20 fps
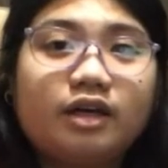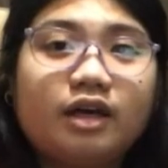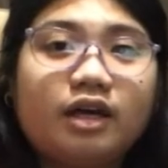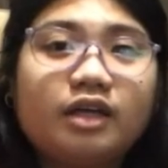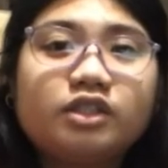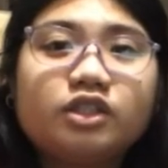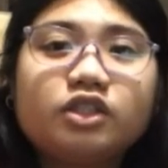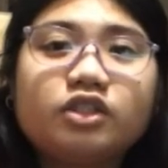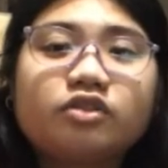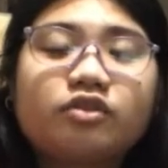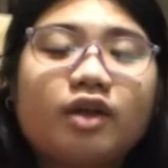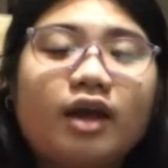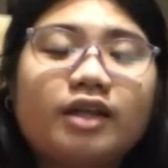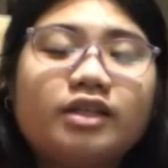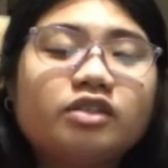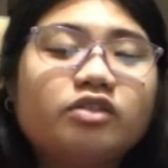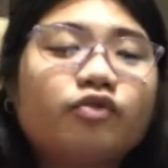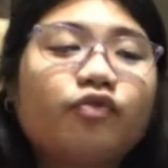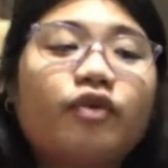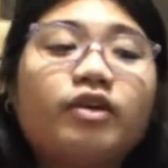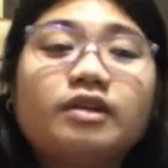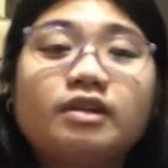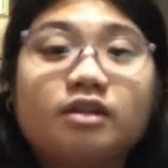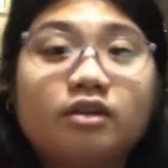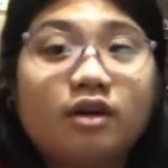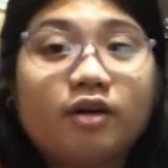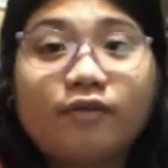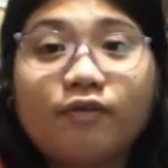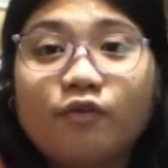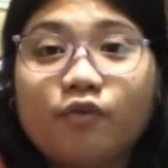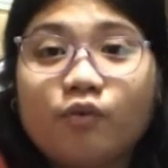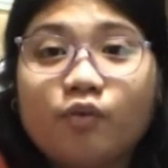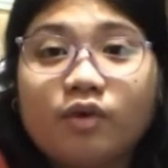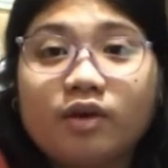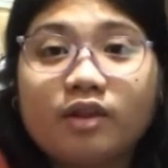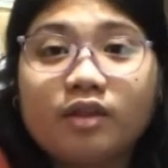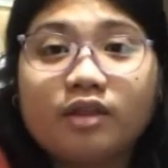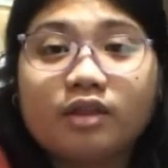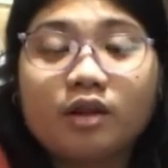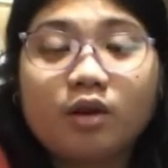I just fell in love
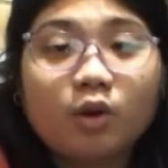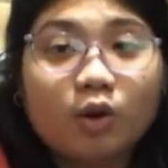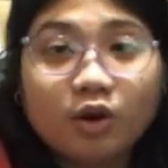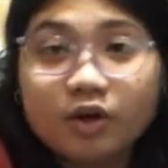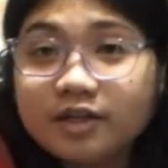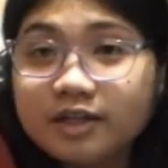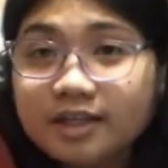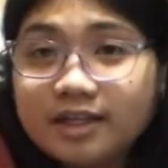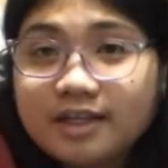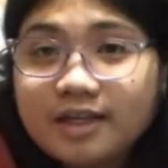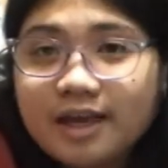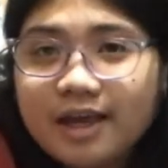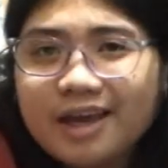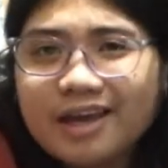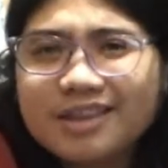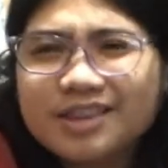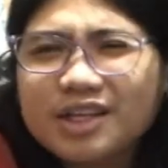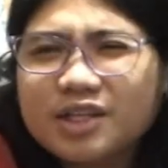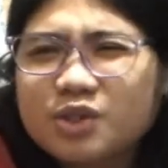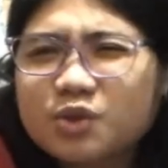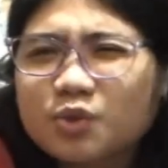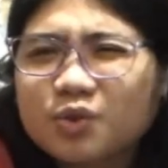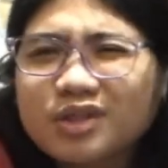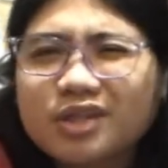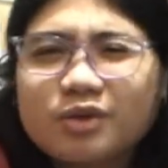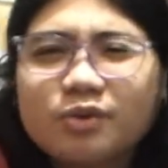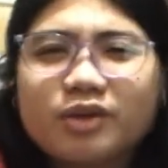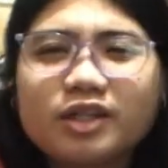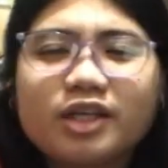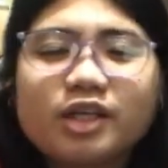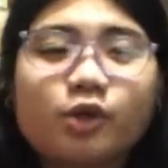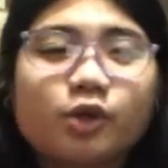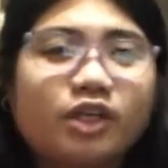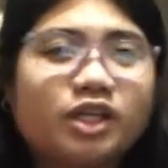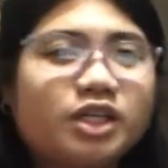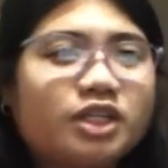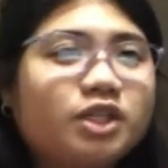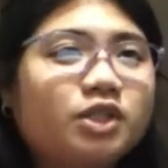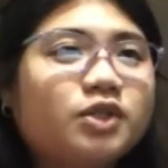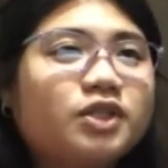with learning, and that's really
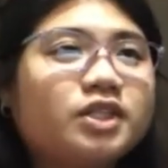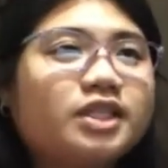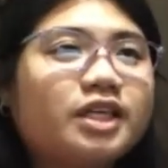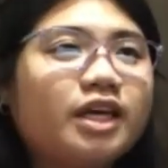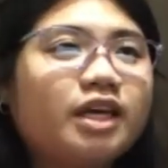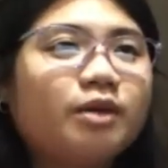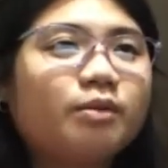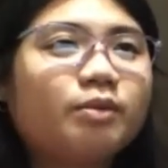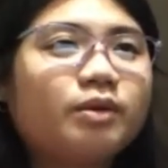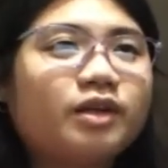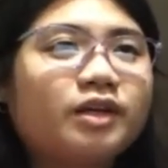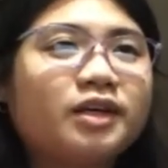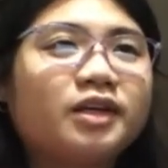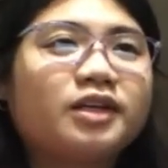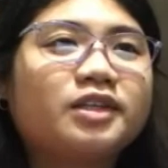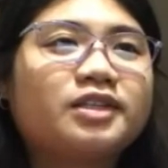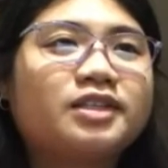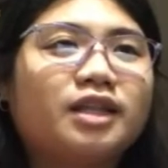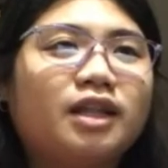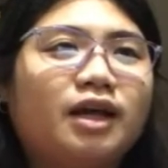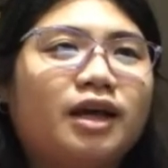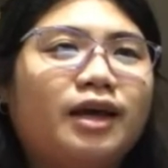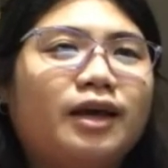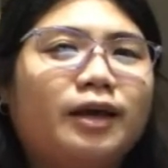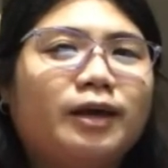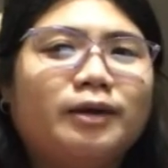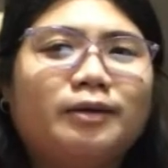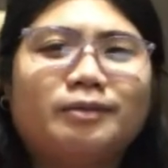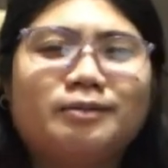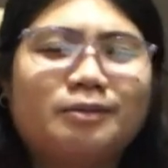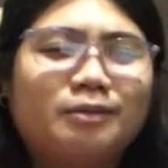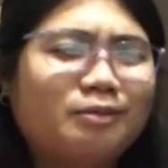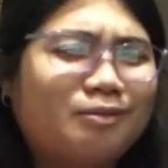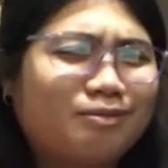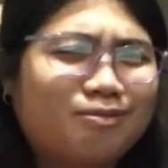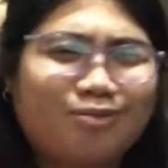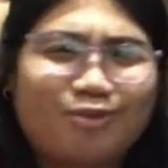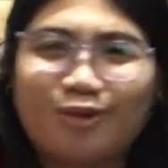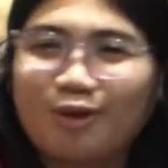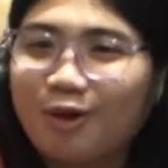cringy to say because, like,
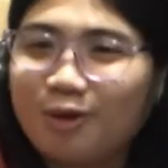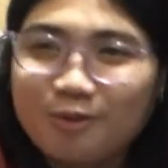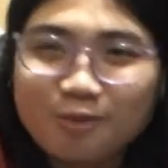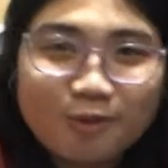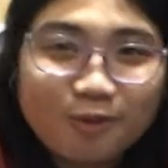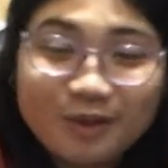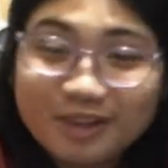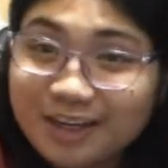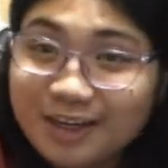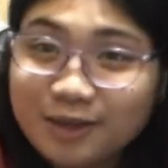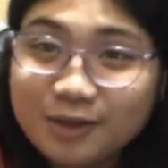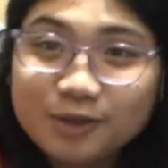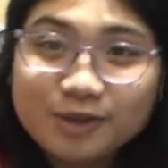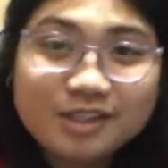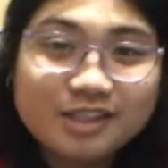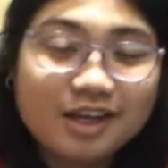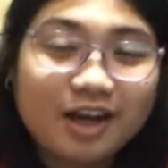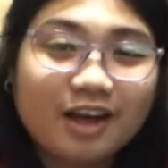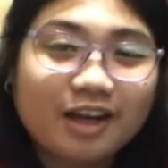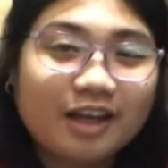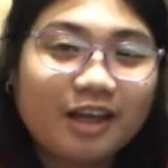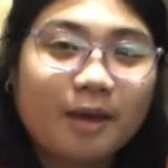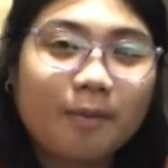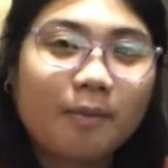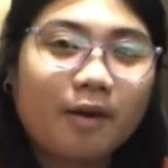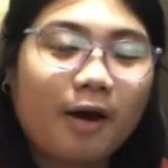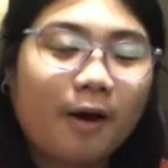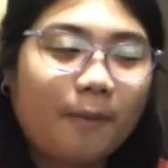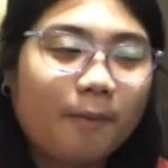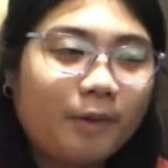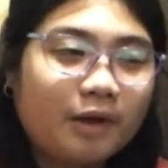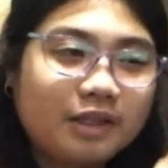bro, what are you talking about?